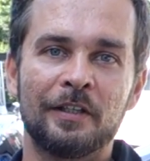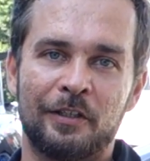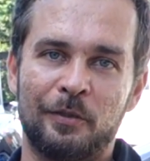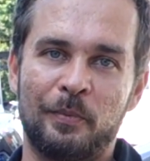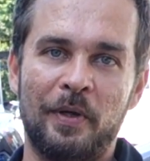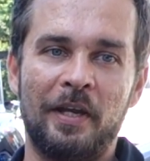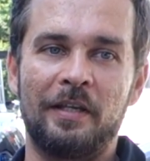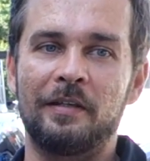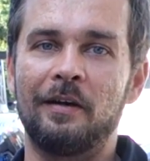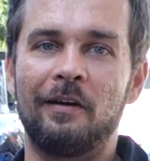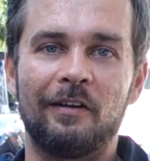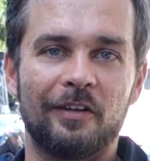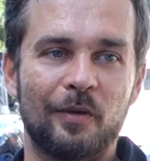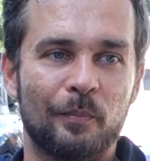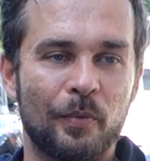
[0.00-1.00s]
to paint
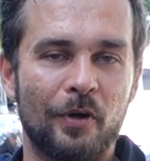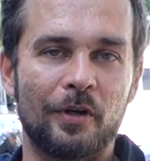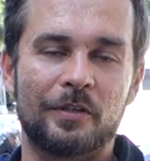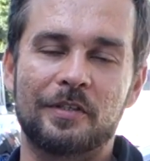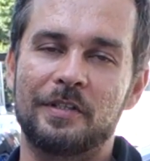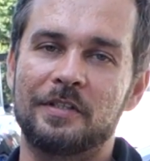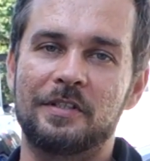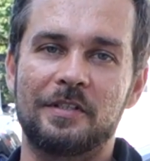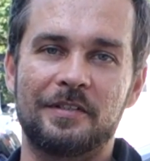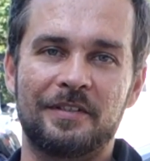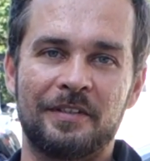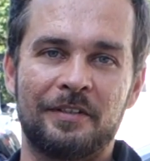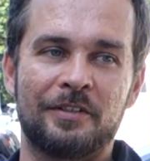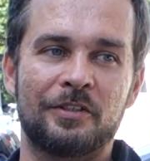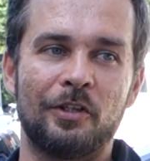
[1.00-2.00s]
all the parts because there's
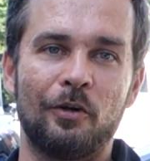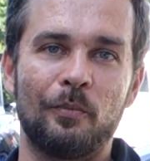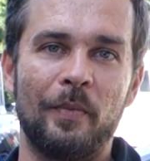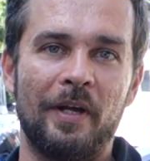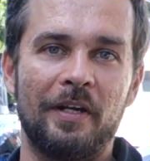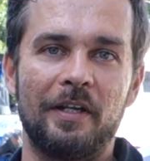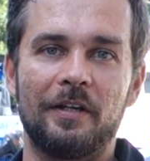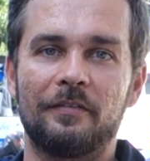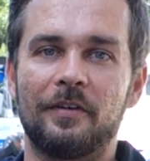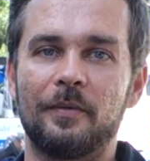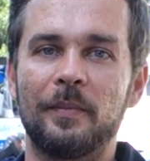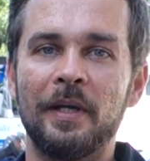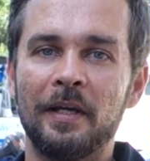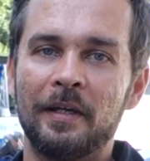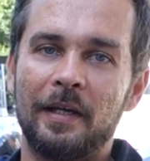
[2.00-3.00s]
so many of them.
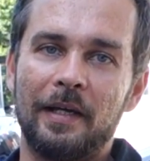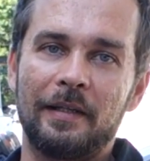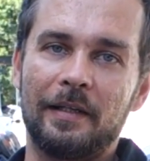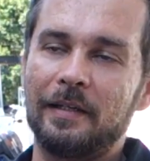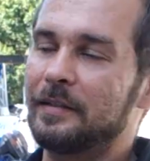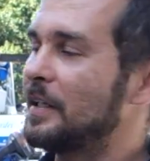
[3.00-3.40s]
And then on